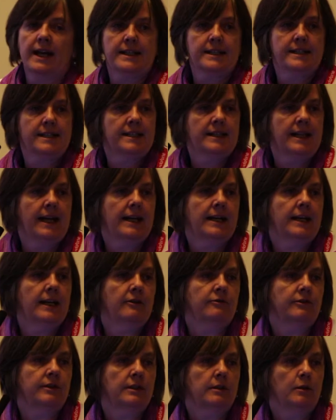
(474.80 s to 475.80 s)
it gets to that
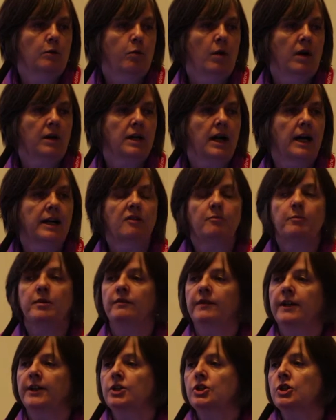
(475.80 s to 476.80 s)
level. What kind of
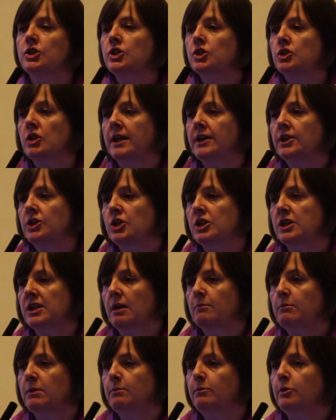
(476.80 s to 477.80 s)
prevention strategies
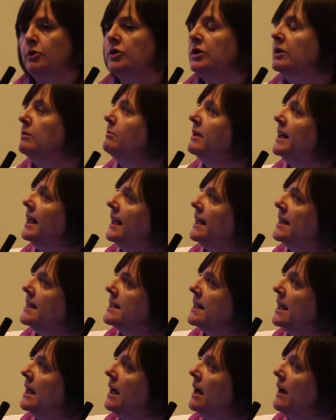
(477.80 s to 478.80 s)
can be put in
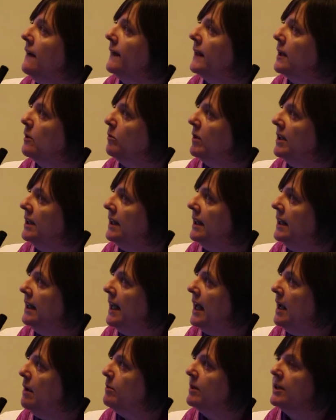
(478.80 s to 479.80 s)
place that will
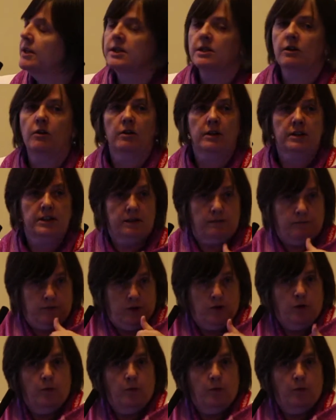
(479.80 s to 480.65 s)
enable us all to